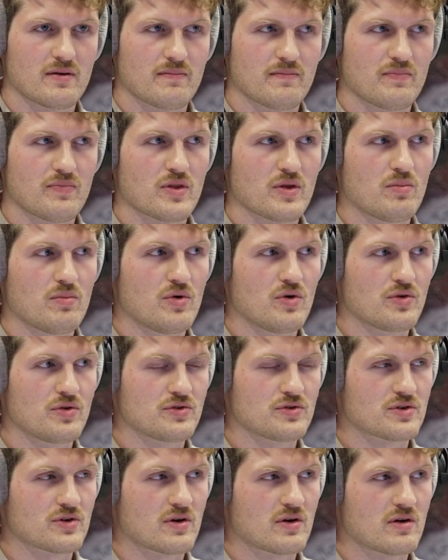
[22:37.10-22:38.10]

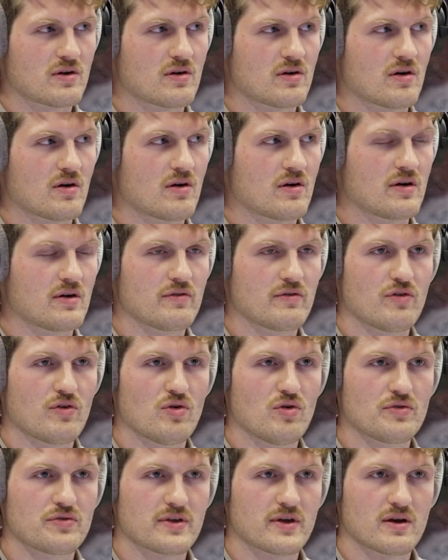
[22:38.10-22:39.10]
models are
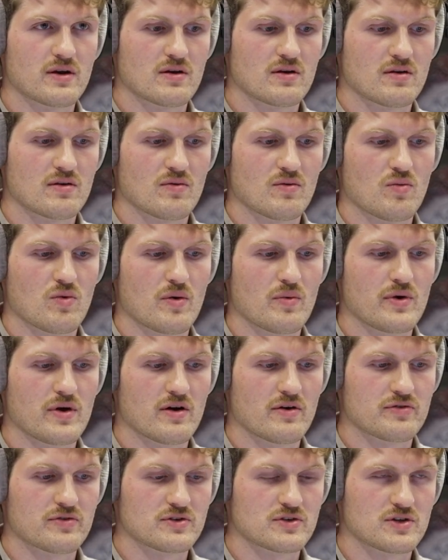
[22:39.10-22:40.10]
involved, and what we
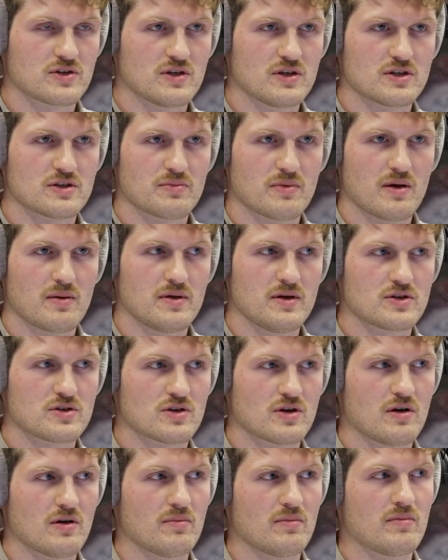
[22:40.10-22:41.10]
often see is maybe
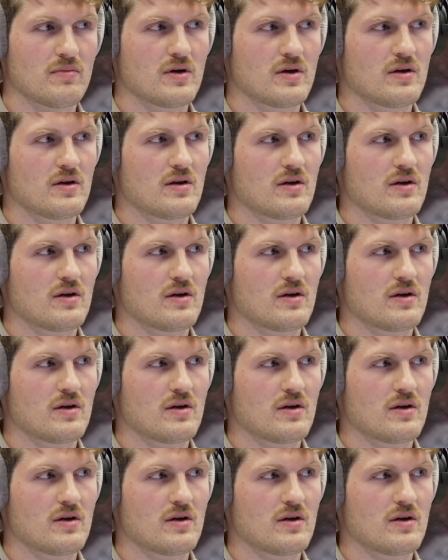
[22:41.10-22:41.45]
some